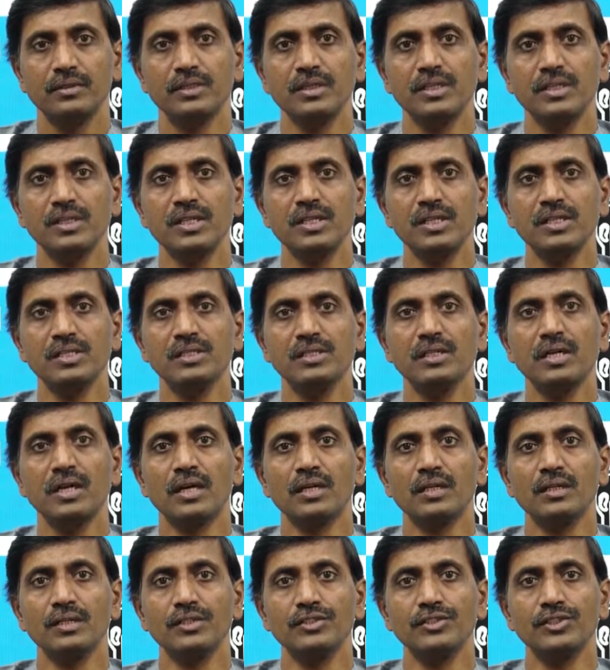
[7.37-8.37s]
This is
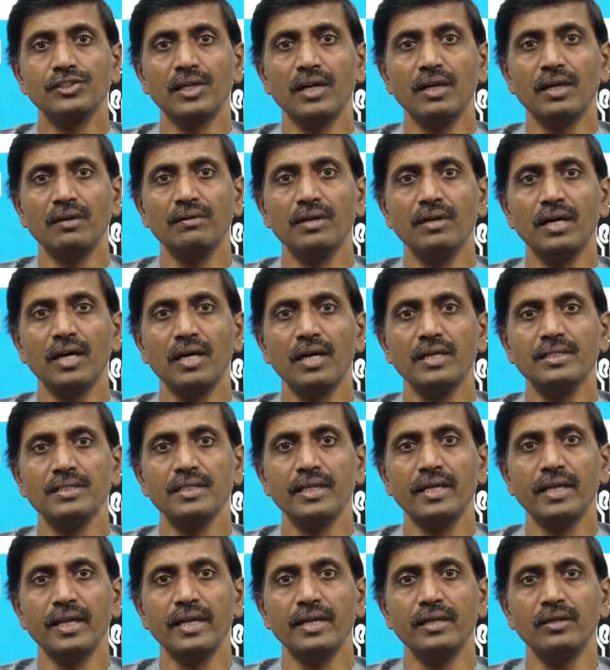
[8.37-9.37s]
Dr. Chava
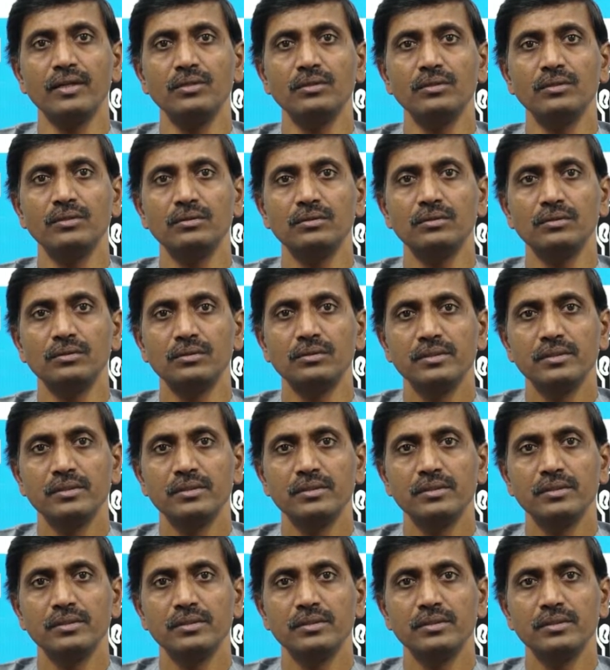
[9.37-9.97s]
Anjaneyulu,